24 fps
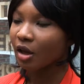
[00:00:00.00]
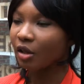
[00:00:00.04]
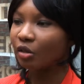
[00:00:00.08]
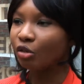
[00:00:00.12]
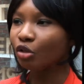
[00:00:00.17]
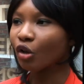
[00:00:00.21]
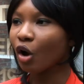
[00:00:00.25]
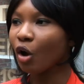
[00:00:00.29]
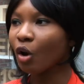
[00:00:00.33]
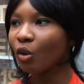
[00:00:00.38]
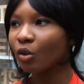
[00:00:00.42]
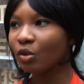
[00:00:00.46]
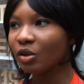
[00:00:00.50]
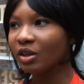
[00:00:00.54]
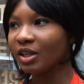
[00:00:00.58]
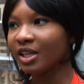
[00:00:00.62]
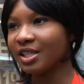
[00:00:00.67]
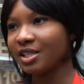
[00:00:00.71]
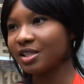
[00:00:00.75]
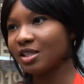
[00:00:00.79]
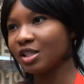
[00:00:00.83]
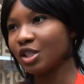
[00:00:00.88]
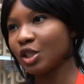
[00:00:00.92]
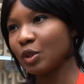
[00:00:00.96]
Not only
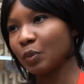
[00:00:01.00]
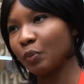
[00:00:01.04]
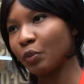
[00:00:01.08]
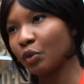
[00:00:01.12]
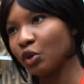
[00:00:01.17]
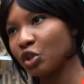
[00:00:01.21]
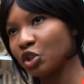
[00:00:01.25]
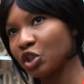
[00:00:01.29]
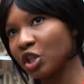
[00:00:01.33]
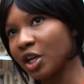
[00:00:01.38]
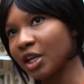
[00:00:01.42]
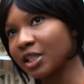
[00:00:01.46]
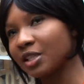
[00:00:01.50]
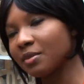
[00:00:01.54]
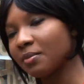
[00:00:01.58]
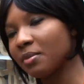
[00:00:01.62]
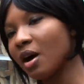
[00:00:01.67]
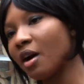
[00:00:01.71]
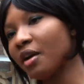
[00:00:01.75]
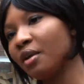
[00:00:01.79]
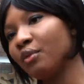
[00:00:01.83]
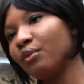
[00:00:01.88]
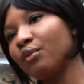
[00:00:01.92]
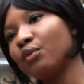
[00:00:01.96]
is this project
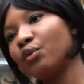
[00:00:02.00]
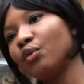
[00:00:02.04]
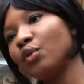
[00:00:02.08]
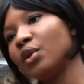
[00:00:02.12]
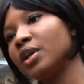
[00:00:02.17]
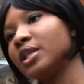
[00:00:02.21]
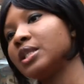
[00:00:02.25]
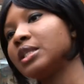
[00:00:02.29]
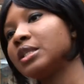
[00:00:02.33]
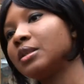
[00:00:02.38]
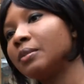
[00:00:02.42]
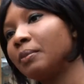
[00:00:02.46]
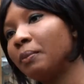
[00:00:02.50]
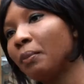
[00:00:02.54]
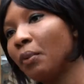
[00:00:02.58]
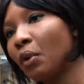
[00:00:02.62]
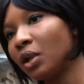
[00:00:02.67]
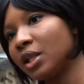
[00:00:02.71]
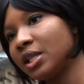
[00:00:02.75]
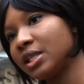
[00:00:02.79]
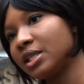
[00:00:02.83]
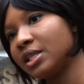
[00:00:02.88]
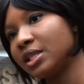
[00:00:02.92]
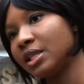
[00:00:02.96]
about influencing
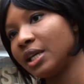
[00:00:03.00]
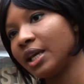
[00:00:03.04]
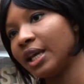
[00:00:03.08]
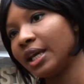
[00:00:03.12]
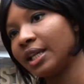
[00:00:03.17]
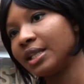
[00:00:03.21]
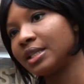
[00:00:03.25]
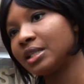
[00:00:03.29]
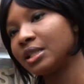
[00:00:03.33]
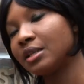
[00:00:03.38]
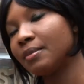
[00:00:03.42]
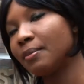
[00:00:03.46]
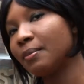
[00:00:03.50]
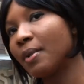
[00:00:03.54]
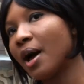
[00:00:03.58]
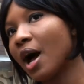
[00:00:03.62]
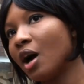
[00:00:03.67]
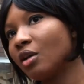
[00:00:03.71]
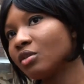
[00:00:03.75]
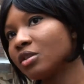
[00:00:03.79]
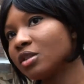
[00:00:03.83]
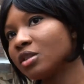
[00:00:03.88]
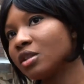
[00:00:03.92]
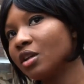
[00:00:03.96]
policy, it's
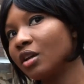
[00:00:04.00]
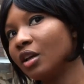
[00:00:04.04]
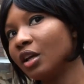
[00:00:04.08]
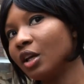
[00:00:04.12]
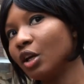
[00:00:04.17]
about